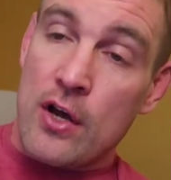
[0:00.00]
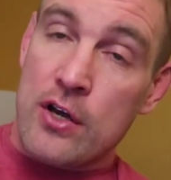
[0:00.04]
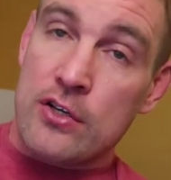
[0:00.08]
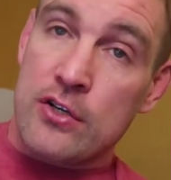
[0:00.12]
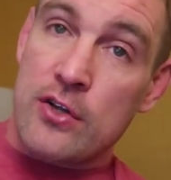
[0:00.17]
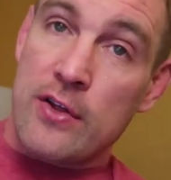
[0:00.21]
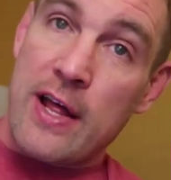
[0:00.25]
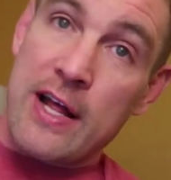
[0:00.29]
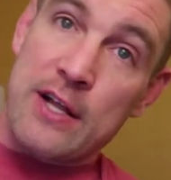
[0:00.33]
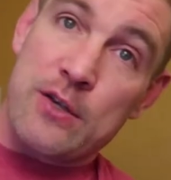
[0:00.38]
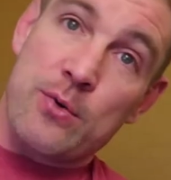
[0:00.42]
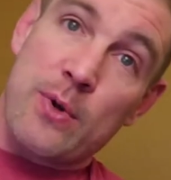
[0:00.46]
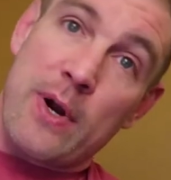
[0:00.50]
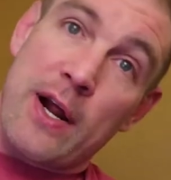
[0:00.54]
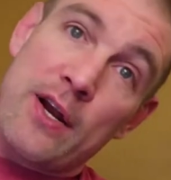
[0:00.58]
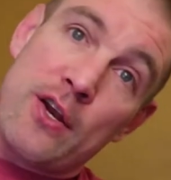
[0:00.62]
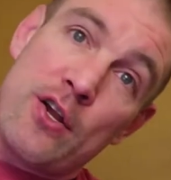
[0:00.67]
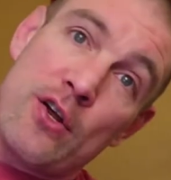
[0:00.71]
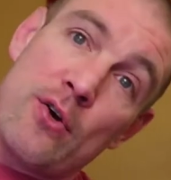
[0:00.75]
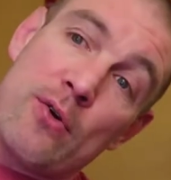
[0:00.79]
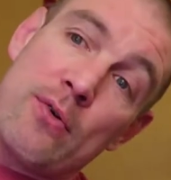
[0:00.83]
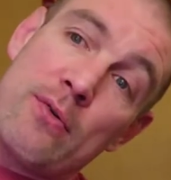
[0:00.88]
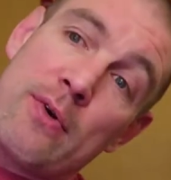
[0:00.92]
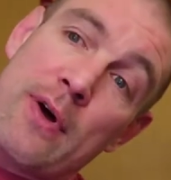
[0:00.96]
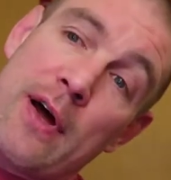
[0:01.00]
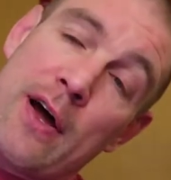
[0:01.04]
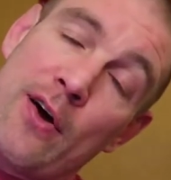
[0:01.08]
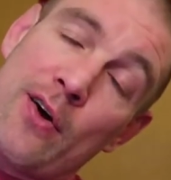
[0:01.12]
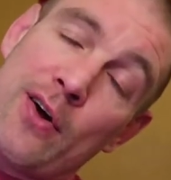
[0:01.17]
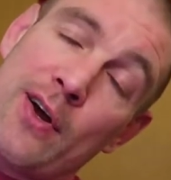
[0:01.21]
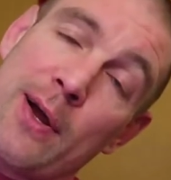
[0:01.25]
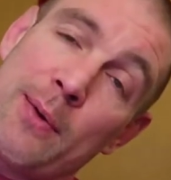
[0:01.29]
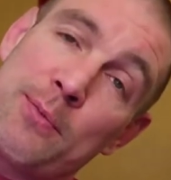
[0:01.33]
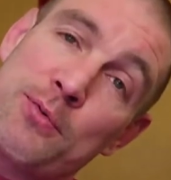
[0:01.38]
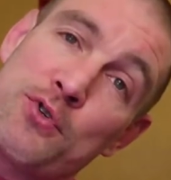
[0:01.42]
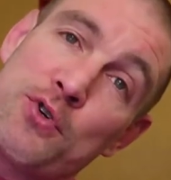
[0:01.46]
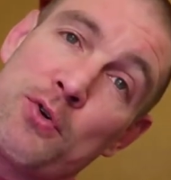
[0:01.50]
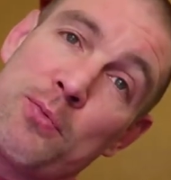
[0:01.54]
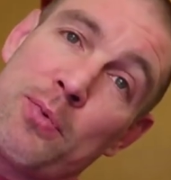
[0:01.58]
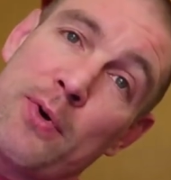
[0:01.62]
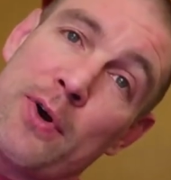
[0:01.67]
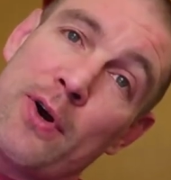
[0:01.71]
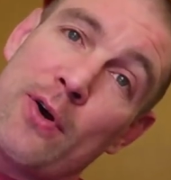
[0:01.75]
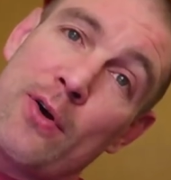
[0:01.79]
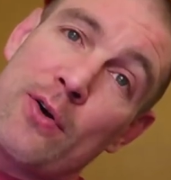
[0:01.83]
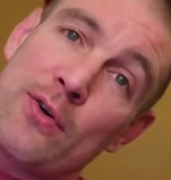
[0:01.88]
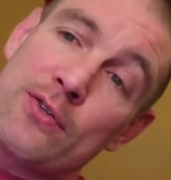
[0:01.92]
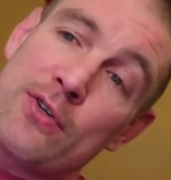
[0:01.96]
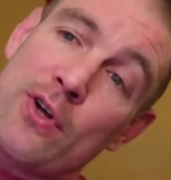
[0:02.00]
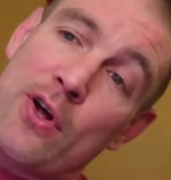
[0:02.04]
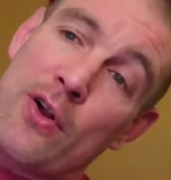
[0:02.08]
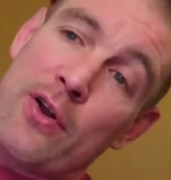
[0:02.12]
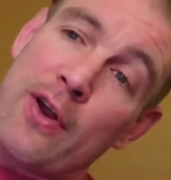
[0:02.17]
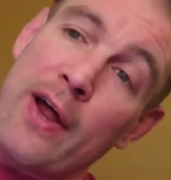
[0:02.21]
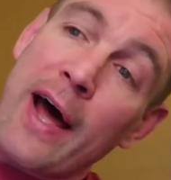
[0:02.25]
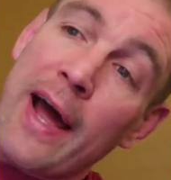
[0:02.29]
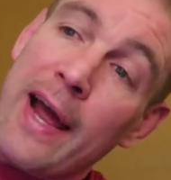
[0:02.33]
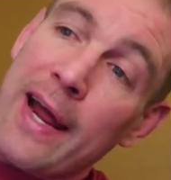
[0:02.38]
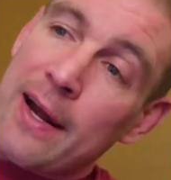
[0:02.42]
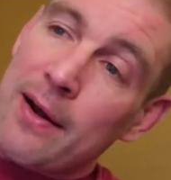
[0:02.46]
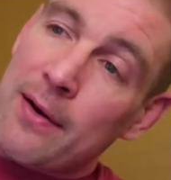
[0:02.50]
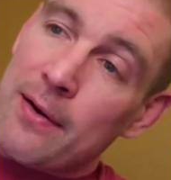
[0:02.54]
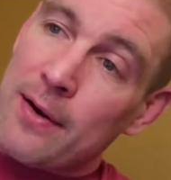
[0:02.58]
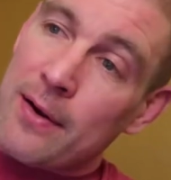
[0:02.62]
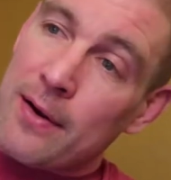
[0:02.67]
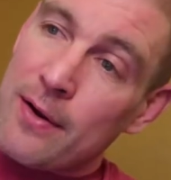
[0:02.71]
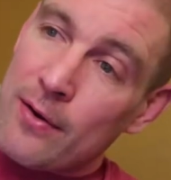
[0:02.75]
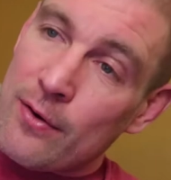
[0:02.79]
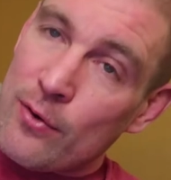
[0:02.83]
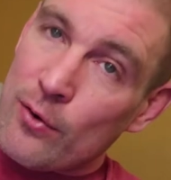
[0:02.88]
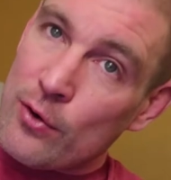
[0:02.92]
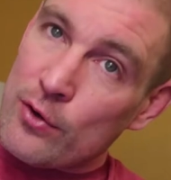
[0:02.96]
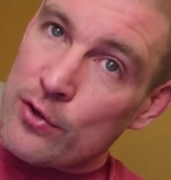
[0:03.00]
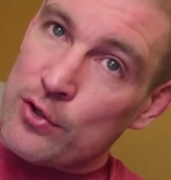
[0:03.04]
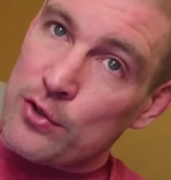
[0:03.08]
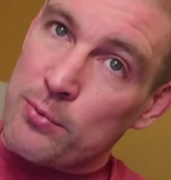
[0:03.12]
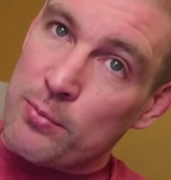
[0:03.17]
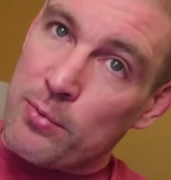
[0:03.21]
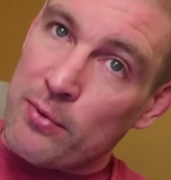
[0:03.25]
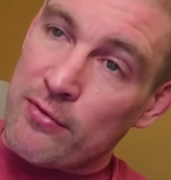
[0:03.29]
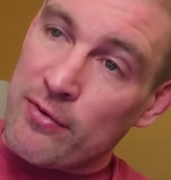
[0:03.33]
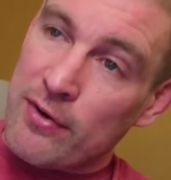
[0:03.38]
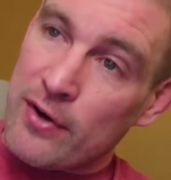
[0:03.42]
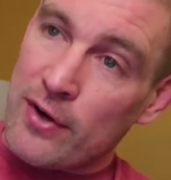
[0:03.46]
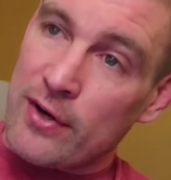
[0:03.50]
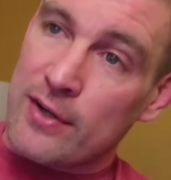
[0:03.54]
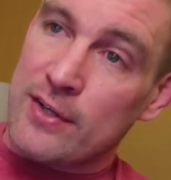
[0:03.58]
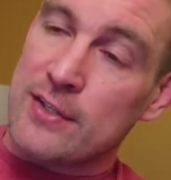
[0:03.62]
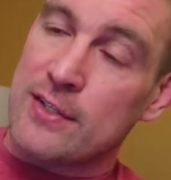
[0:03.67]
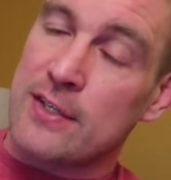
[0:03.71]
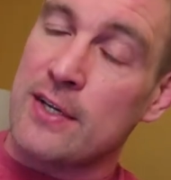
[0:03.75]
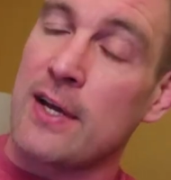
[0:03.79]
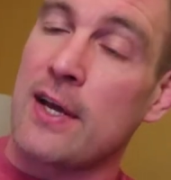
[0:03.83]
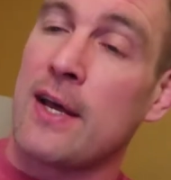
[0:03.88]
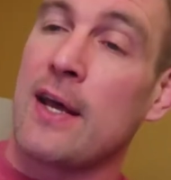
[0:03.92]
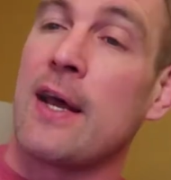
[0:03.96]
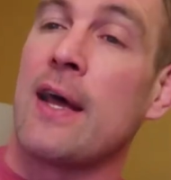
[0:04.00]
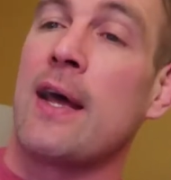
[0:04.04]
So that's what I do. I look up superheroes all night or supervillains